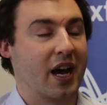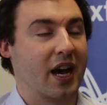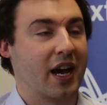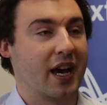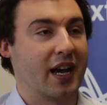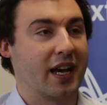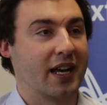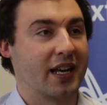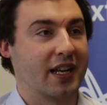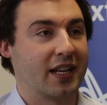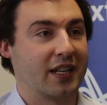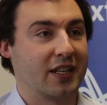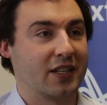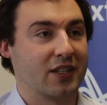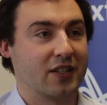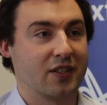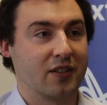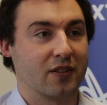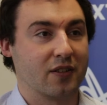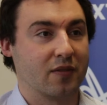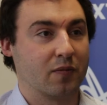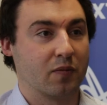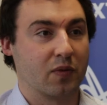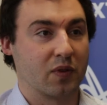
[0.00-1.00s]

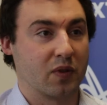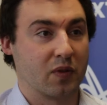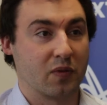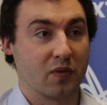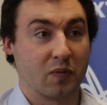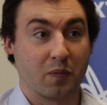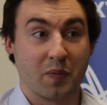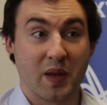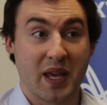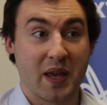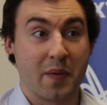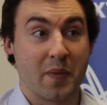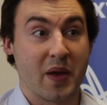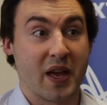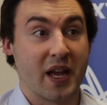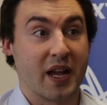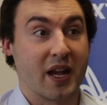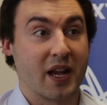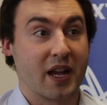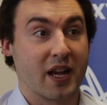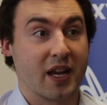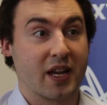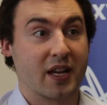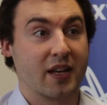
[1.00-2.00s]
and with a
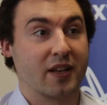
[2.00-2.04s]
beaming